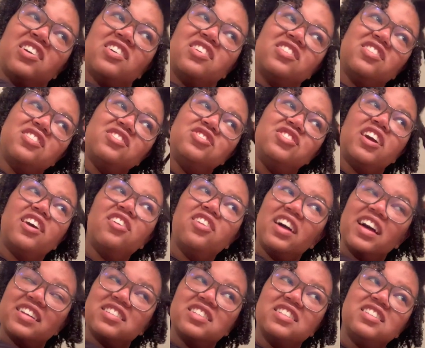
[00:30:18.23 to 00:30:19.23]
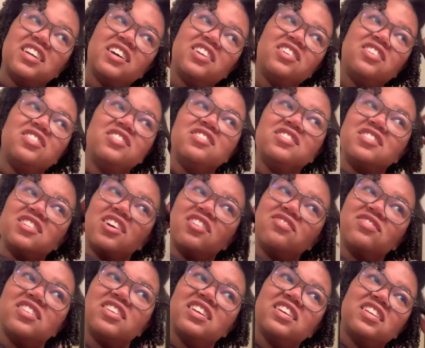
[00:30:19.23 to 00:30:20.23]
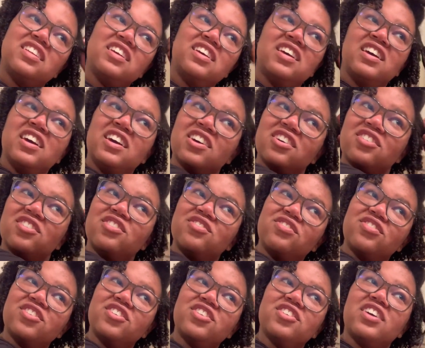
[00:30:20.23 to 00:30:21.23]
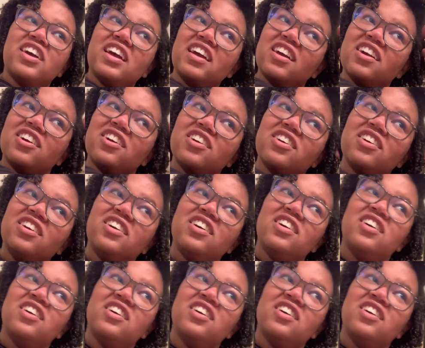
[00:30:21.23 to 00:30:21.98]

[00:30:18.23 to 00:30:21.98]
The gel has a ton of good stuff in it, good for your hair,